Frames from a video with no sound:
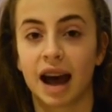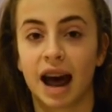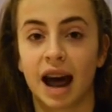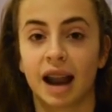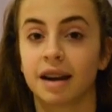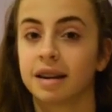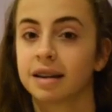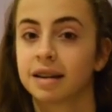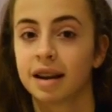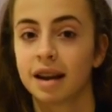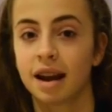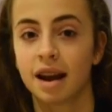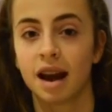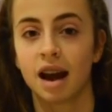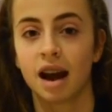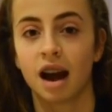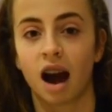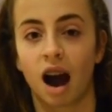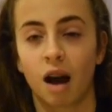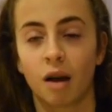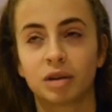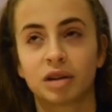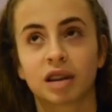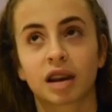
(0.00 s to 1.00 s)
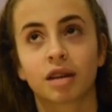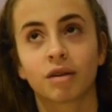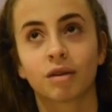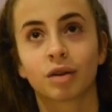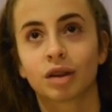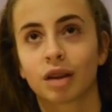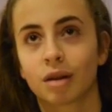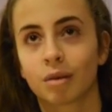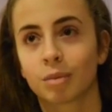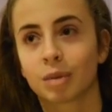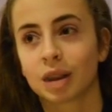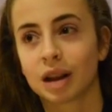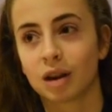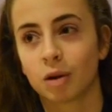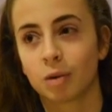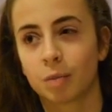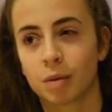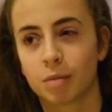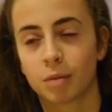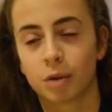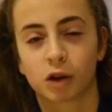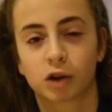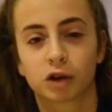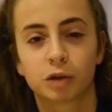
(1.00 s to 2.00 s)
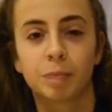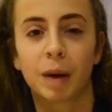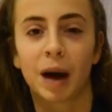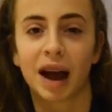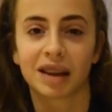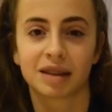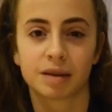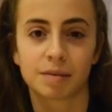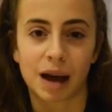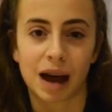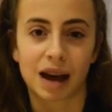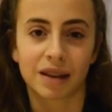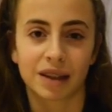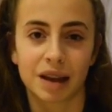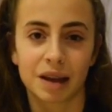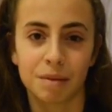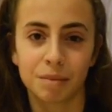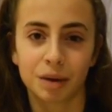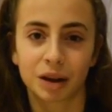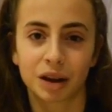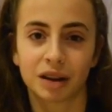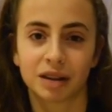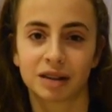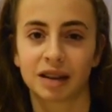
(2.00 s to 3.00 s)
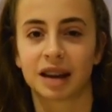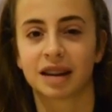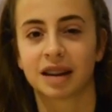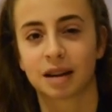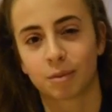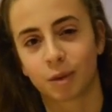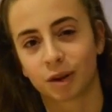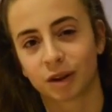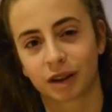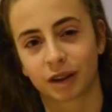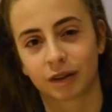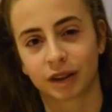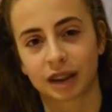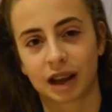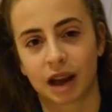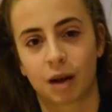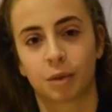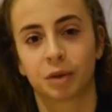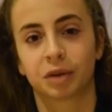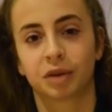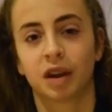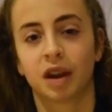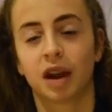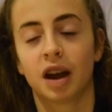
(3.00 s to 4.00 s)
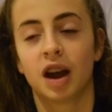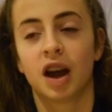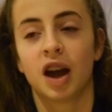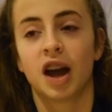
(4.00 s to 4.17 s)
And I was looking for something with a little bit more spice about them because I didn't want something that was